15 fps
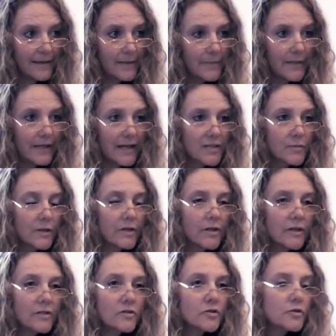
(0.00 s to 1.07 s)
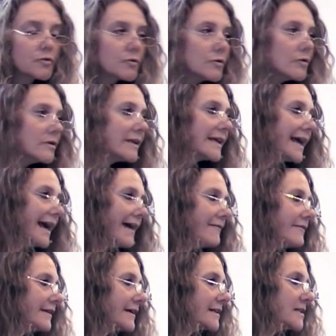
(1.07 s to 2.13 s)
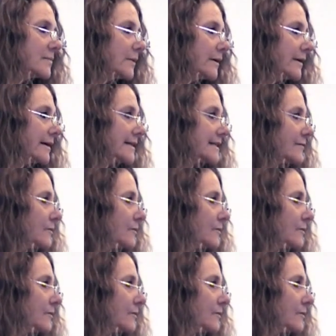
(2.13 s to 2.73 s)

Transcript: because we couldn't truly have the experience of